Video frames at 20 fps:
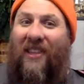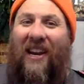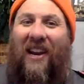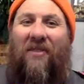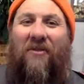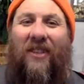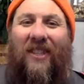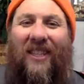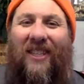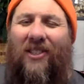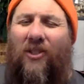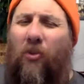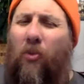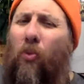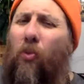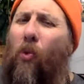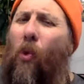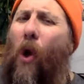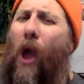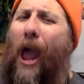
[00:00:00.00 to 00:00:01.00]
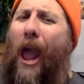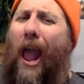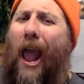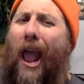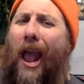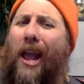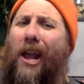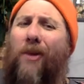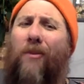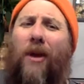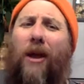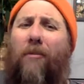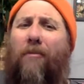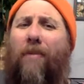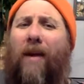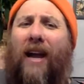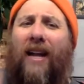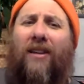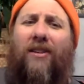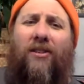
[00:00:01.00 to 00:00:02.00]
that I released way, way
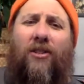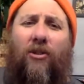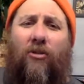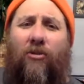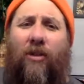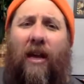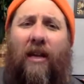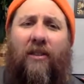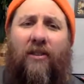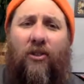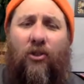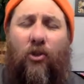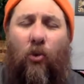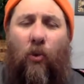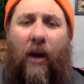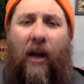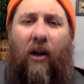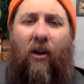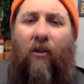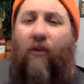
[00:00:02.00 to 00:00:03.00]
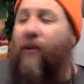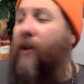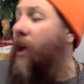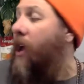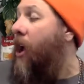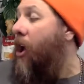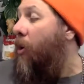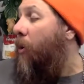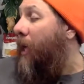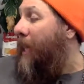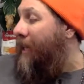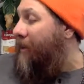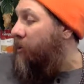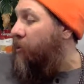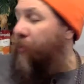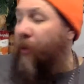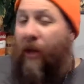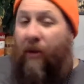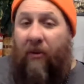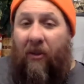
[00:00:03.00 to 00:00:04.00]
back in 2012 while I was
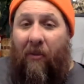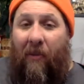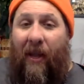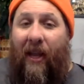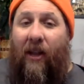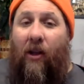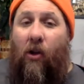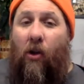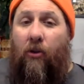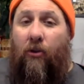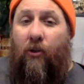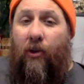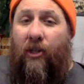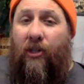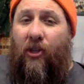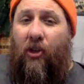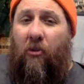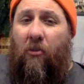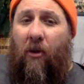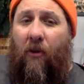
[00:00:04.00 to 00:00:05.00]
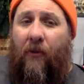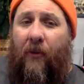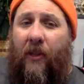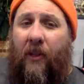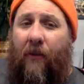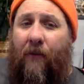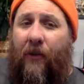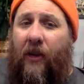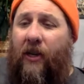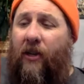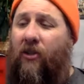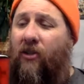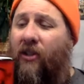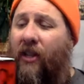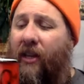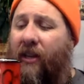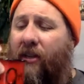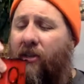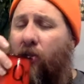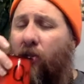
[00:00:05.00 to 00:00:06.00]
playing with a band called Chris Q. Murphy and the Fiendish
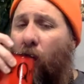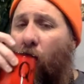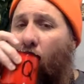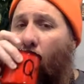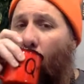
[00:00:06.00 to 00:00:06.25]
Thingies.